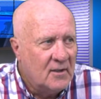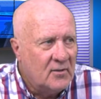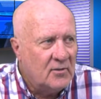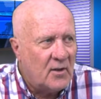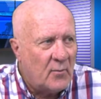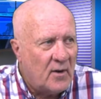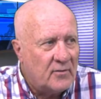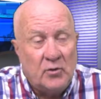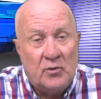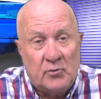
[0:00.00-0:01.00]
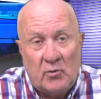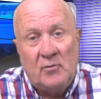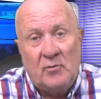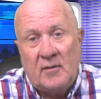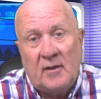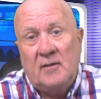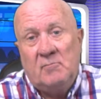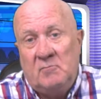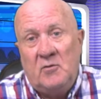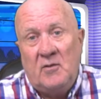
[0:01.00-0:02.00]
South Wales Newsroom, not that they
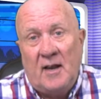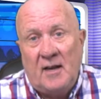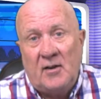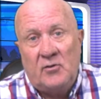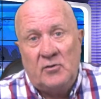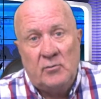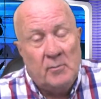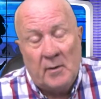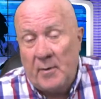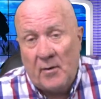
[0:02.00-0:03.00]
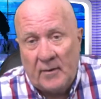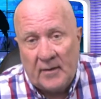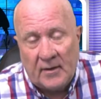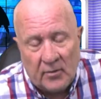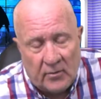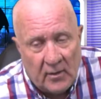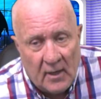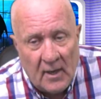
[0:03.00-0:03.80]
knew they had a newsroom, but apparently they do.